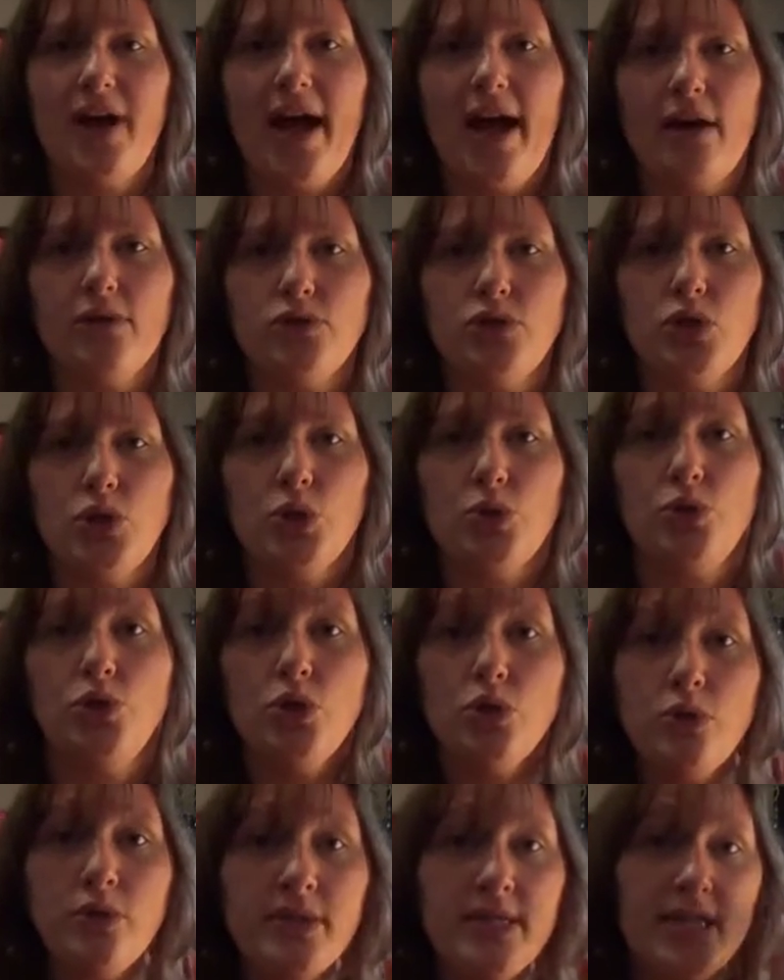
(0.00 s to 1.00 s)
how to
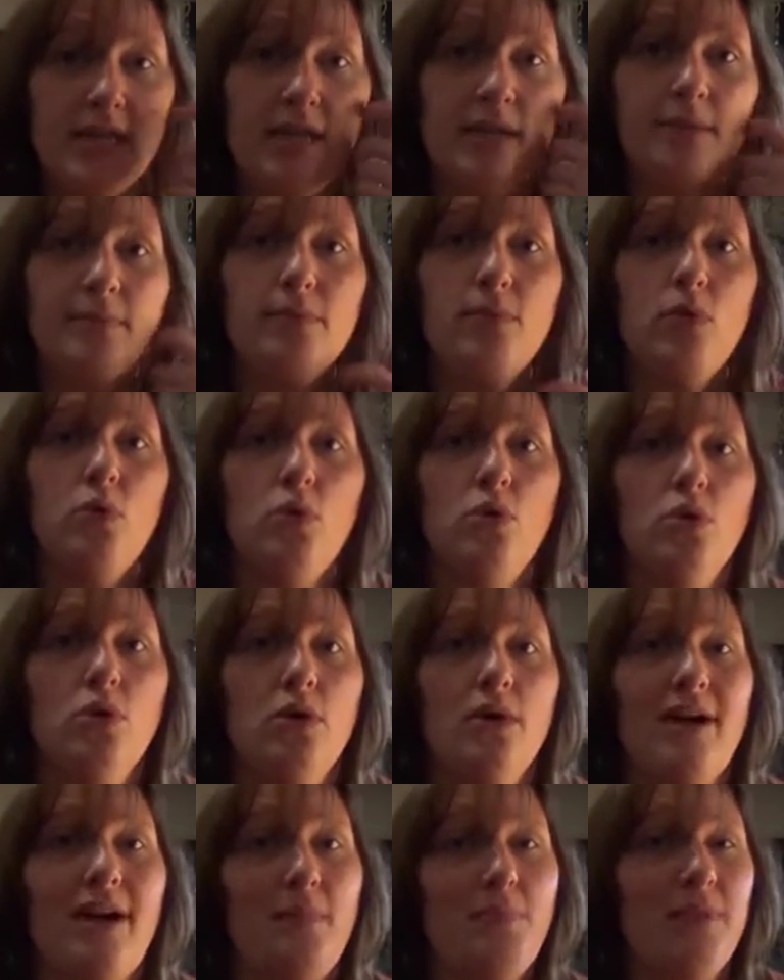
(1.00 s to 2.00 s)
use them
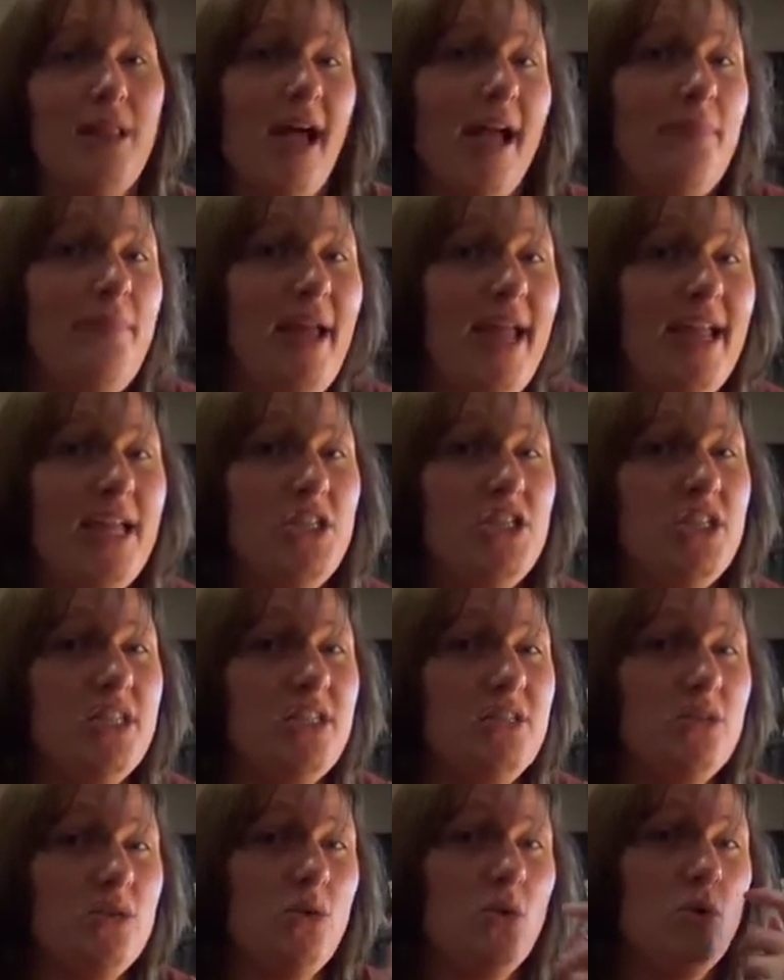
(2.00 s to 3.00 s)
or apply
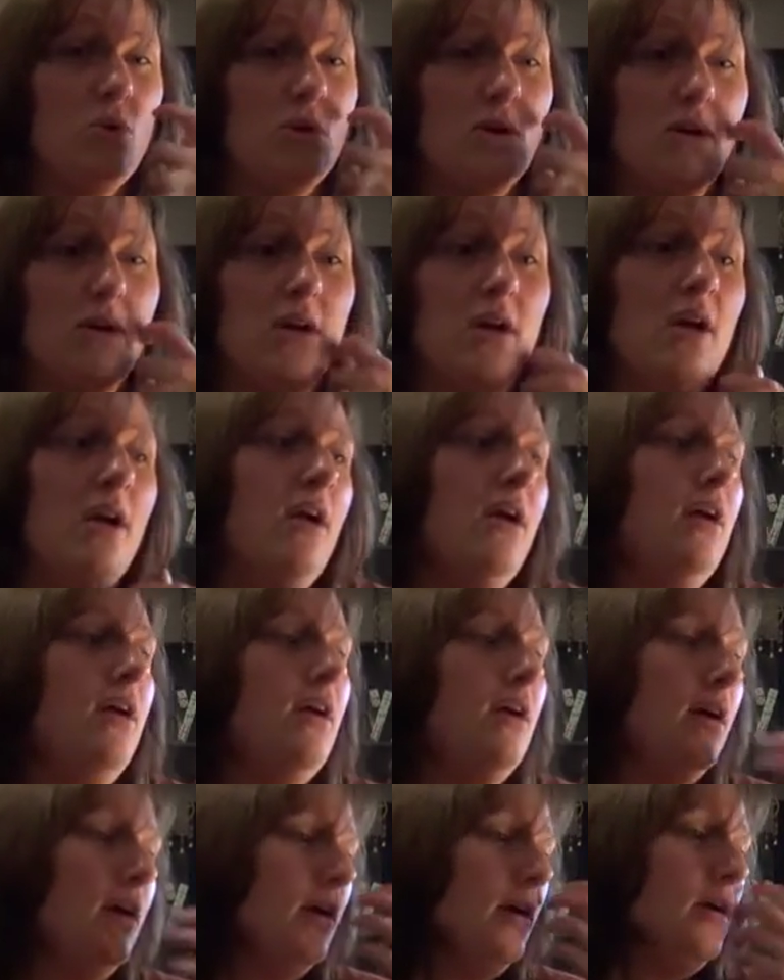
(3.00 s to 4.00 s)
pages or
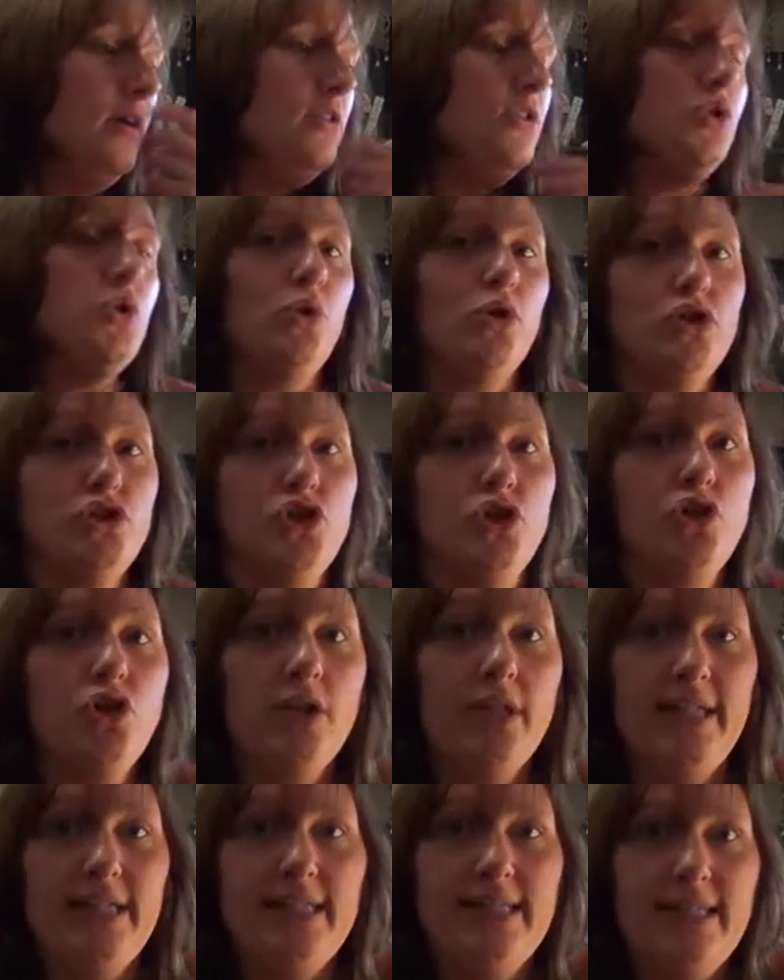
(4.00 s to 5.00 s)
store a
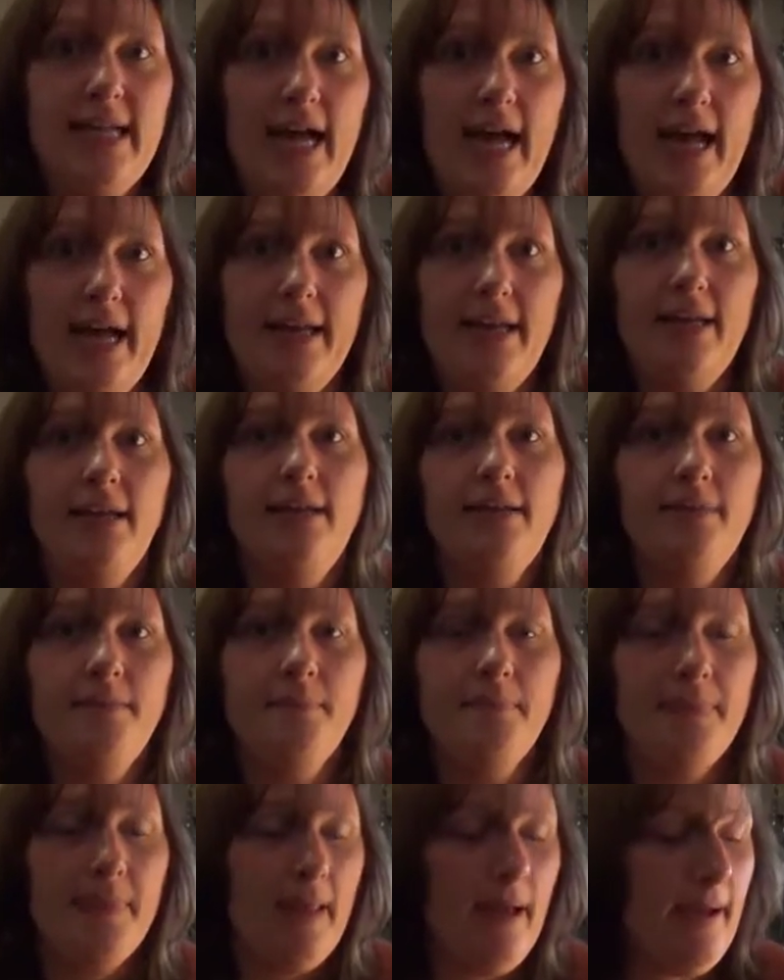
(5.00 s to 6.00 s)
journal inside.
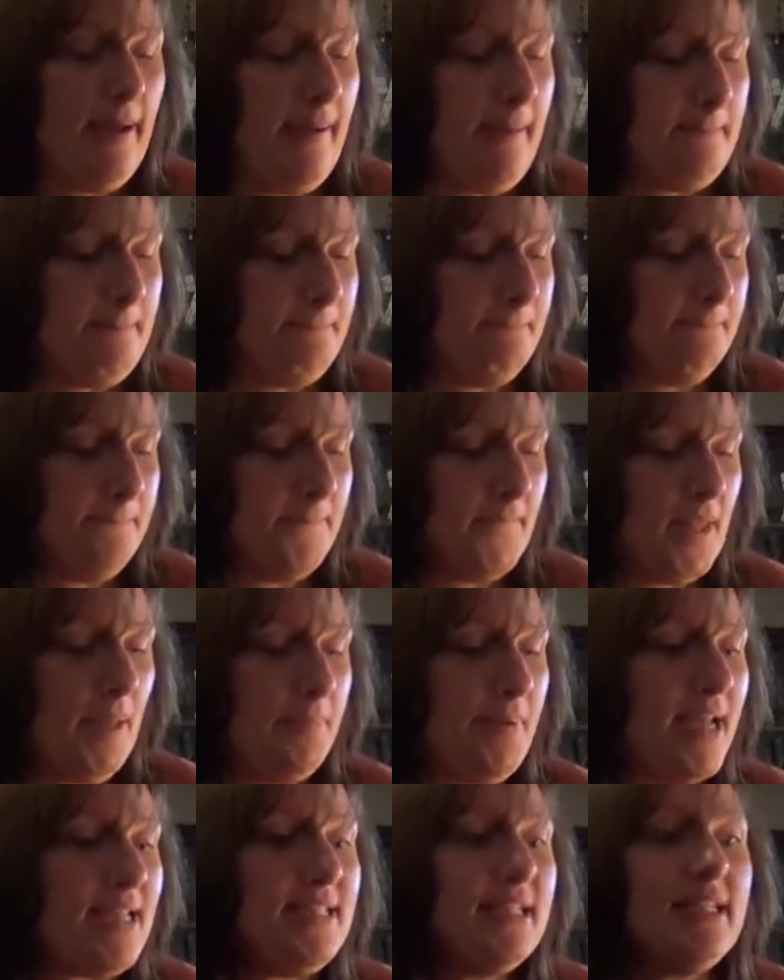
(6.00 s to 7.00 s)

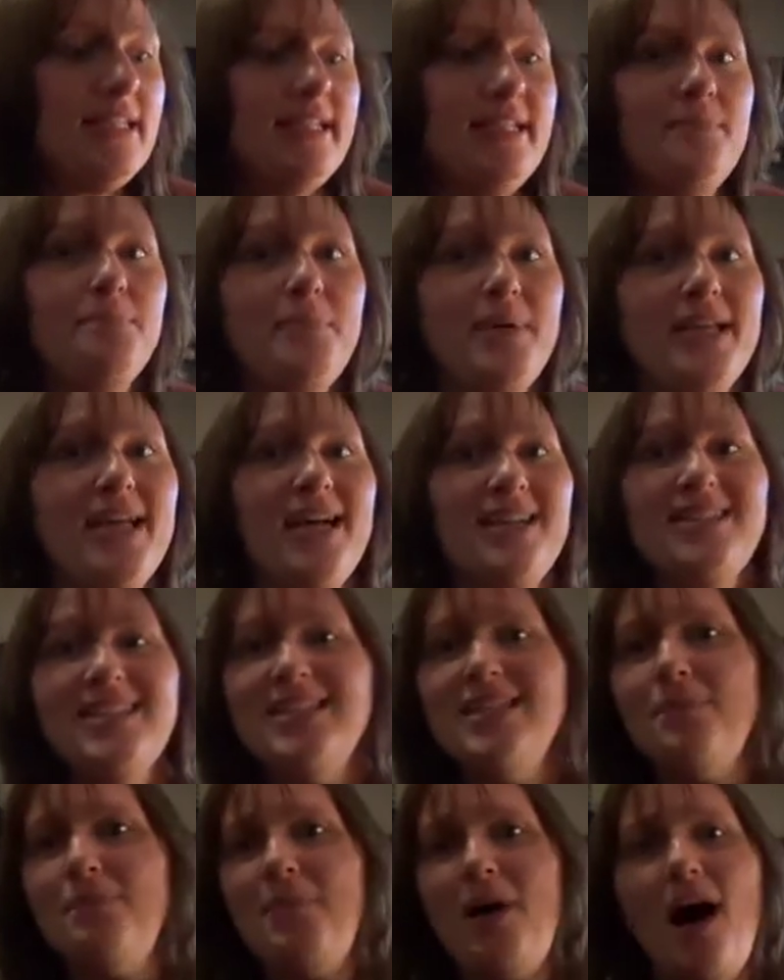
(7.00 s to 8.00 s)
Basically, because
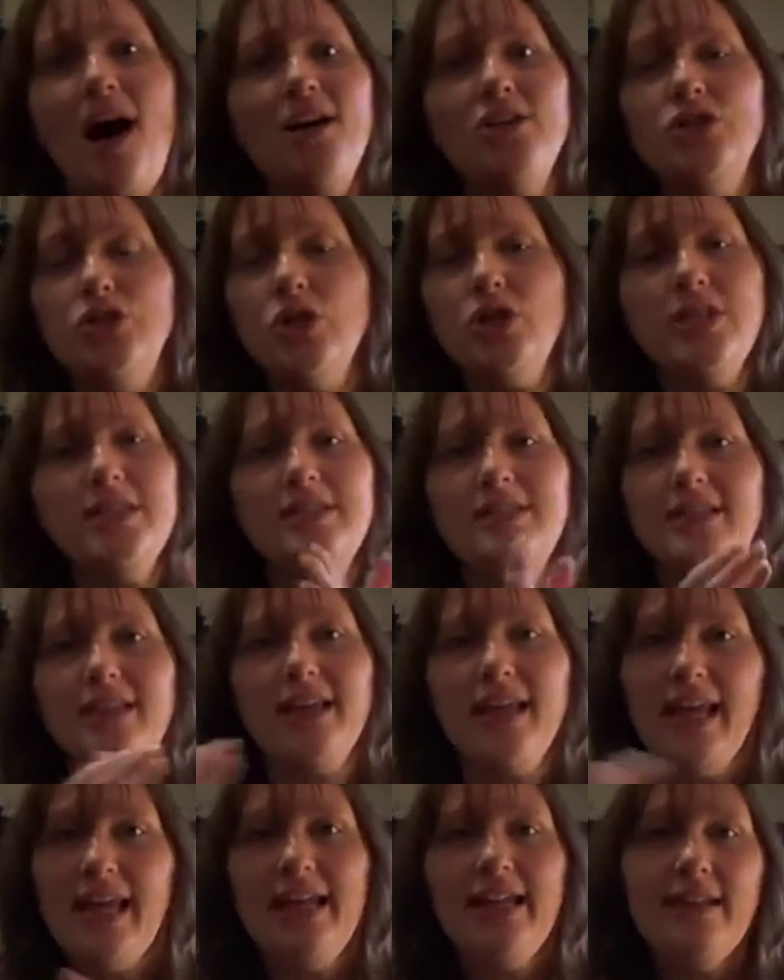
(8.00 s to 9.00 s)
it's a box, you can
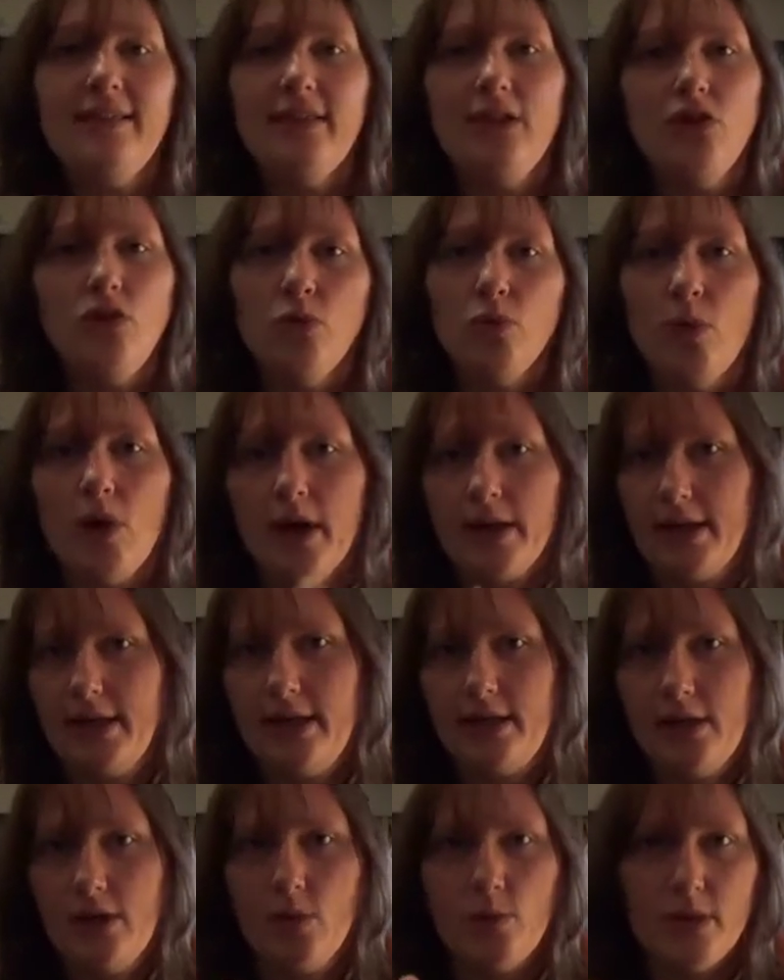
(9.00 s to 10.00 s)
stick anything you want
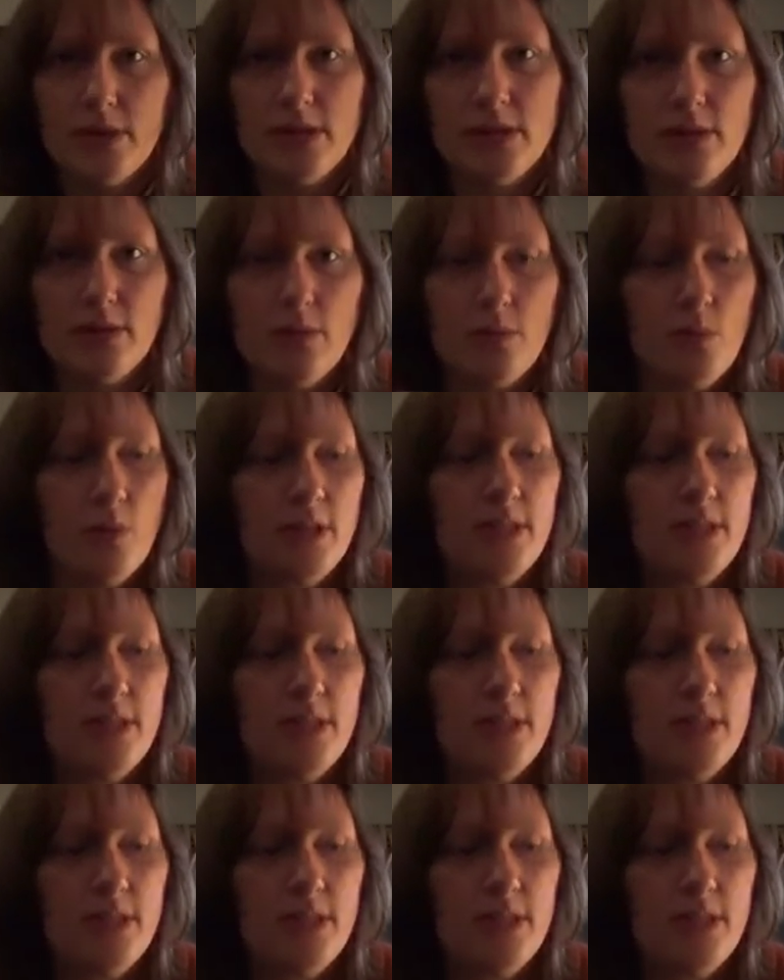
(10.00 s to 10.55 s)
in here once the